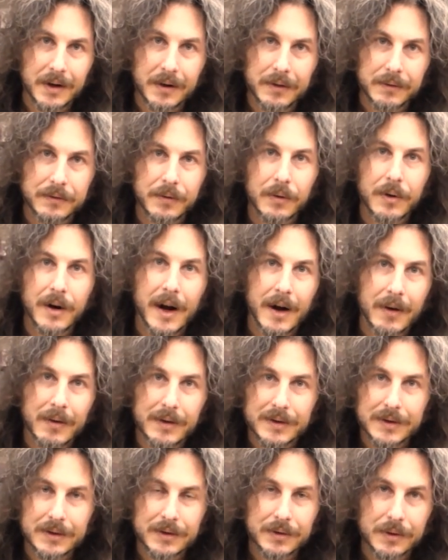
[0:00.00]
4
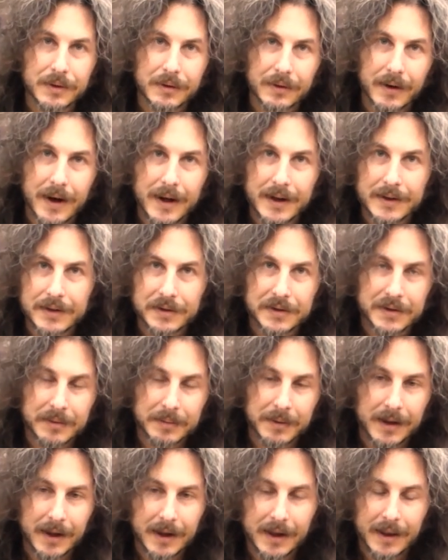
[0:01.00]
hours into a race or
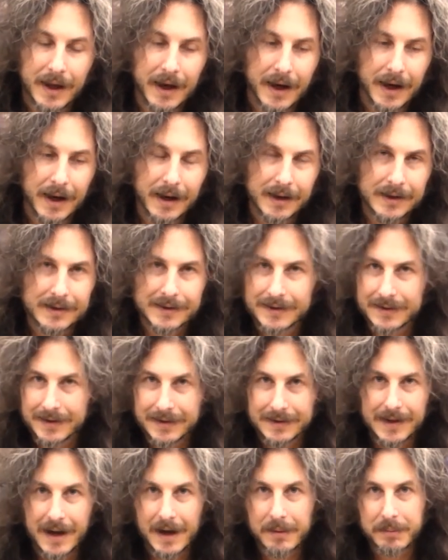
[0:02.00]
something like that.
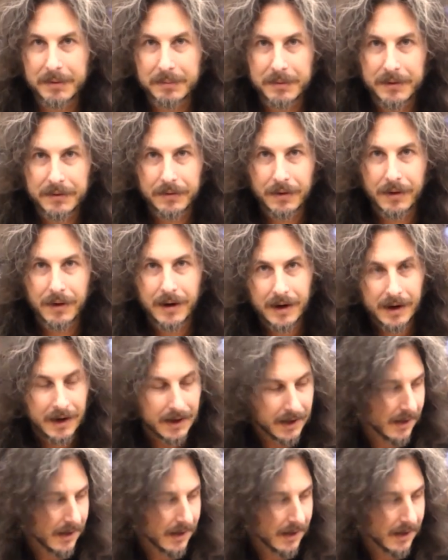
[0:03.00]
It's happened before.